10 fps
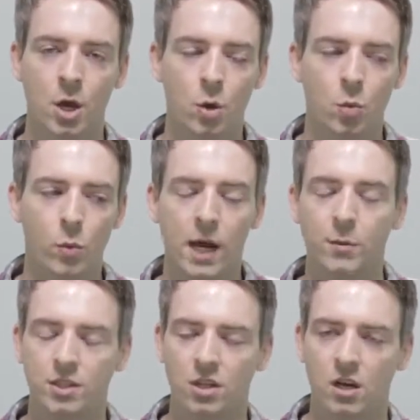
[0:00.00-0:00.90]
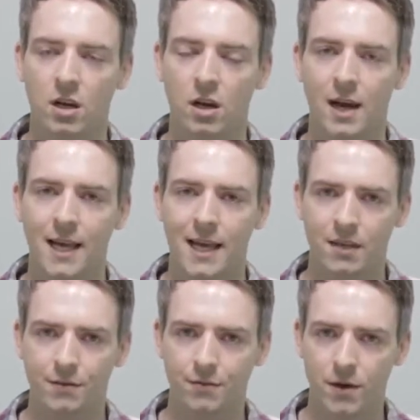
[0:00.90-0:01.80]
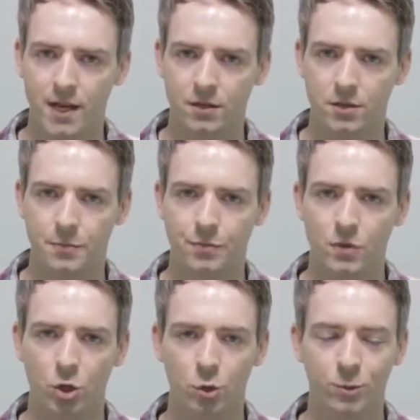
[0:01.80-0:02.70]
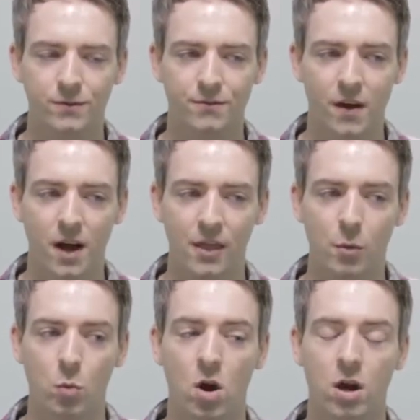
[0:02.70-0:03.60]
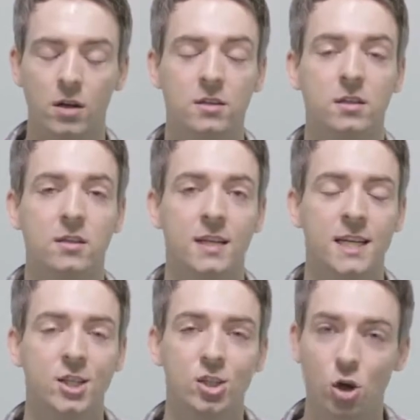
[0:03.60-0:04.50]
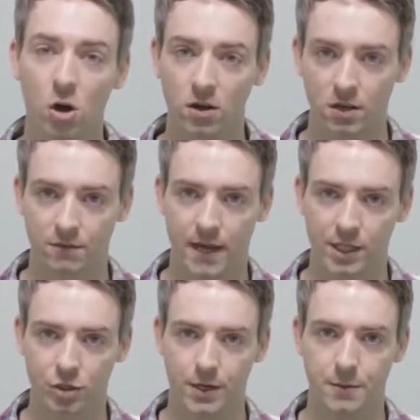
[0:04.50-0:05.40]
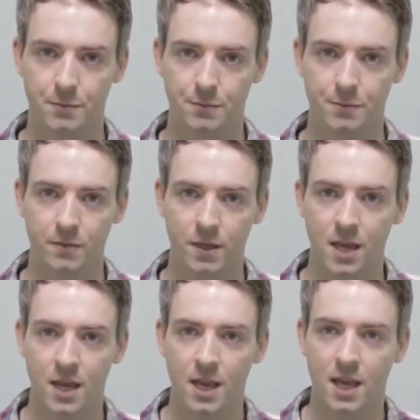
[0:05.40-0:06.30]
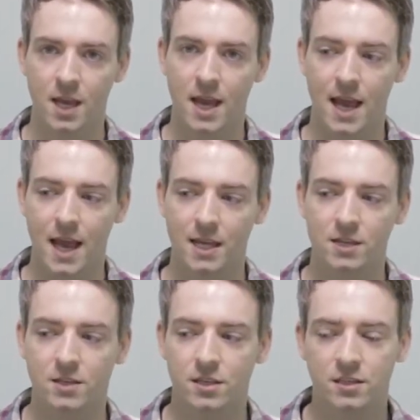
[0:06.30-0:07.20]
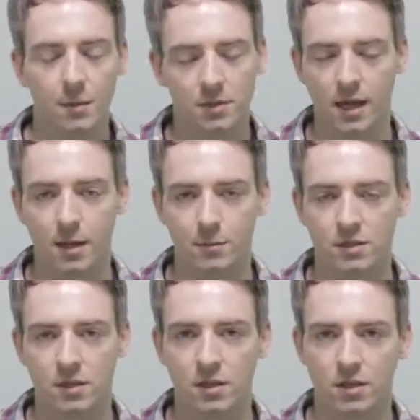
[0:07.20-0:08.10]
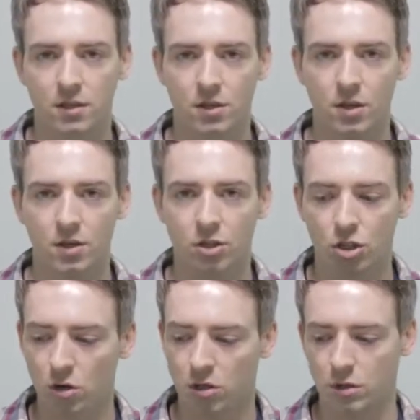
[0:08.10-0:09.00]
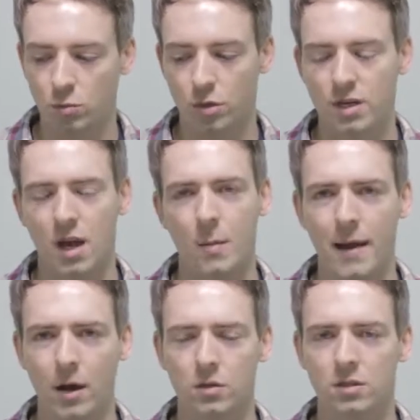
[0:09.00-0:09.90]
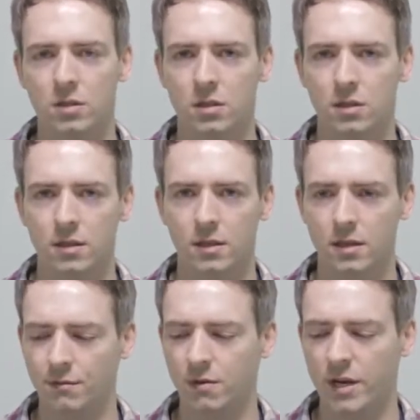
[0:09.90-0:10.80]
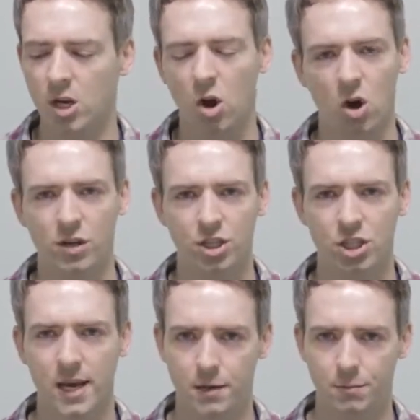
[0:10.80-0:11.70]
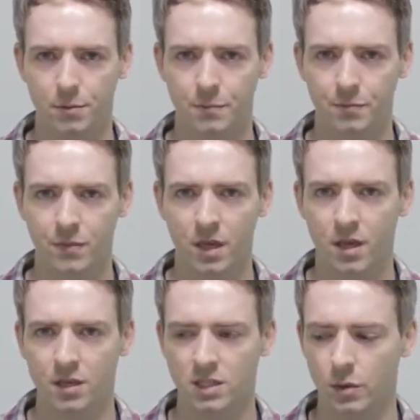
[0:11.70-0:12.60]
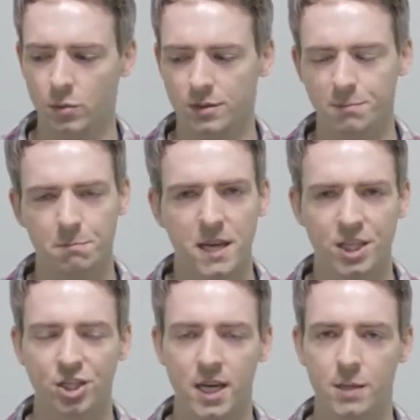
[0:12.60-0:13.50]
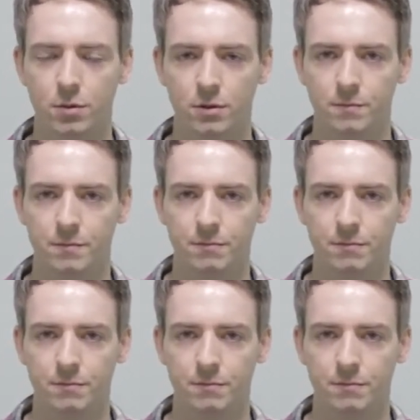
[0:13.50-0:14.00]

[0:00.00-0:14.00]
When I was younger, I had a friend whose father worked in a chocolate factory. And sometimes the chocolate would come out a very odd shape. So it was misshapen.